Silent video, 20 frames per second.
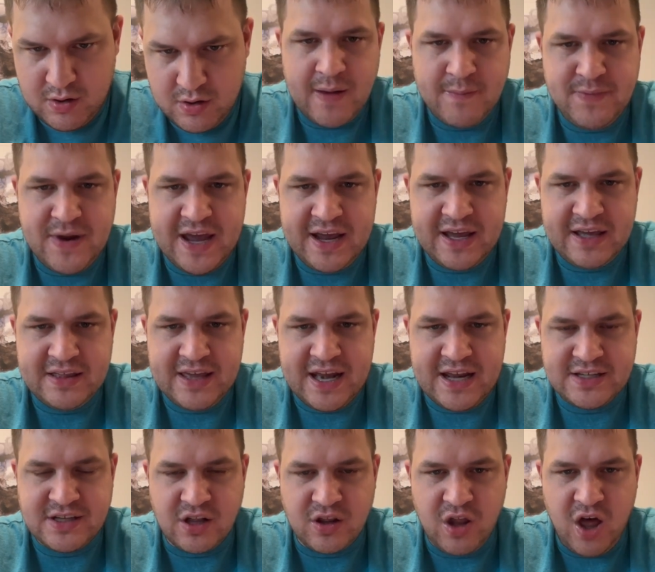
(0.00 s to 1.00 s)
I'm taking that
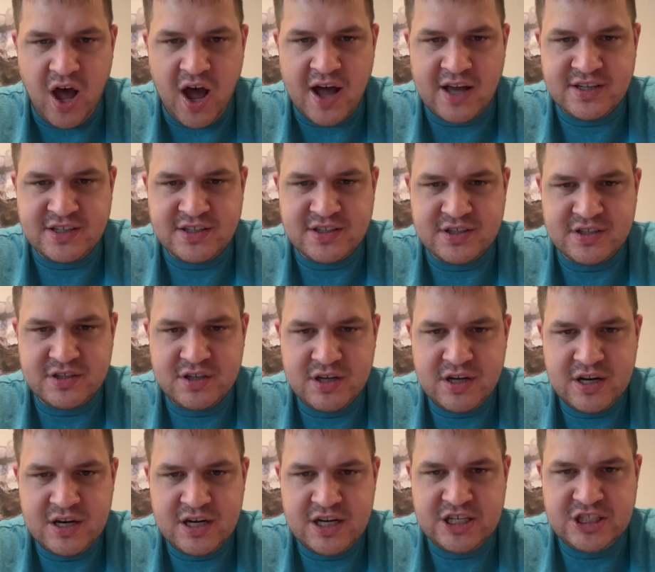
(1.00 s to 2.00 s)
as a loss.
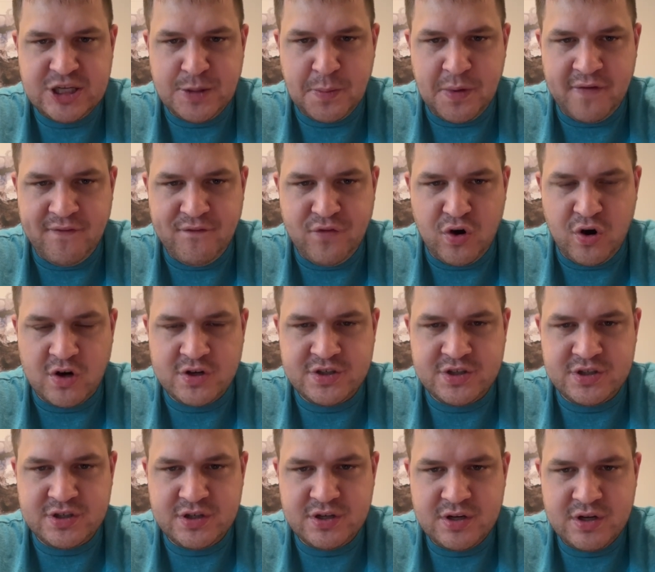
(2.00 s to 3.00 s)
December
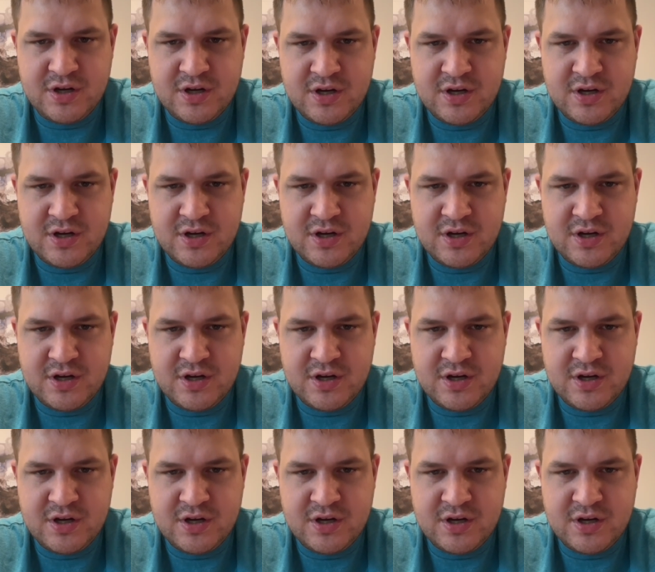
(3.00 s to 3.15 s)
1st,